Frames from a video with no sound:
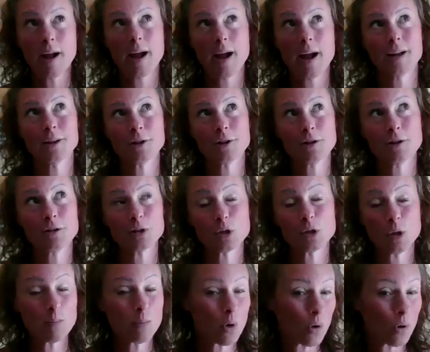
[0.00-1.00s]
And our
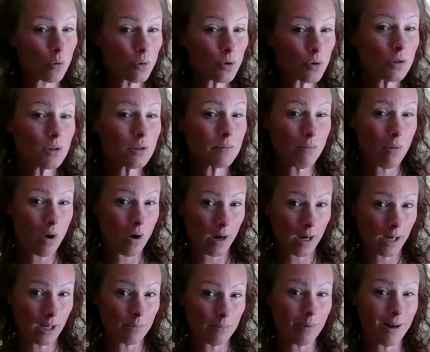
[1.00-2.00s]
subconscious mind